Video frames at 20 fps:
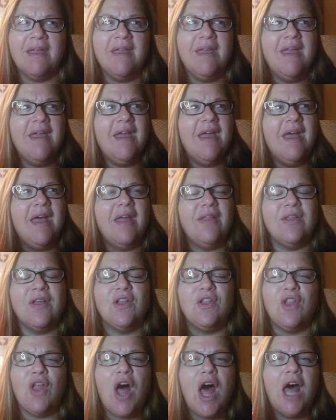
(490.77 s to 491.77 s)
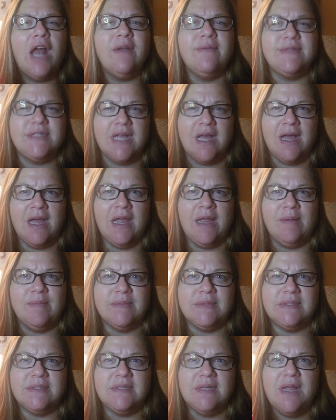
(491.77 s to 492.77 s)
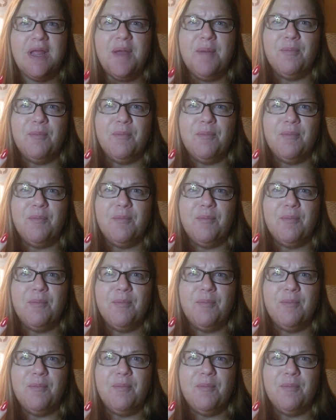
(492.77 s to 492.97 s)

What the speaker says: I think a lot of times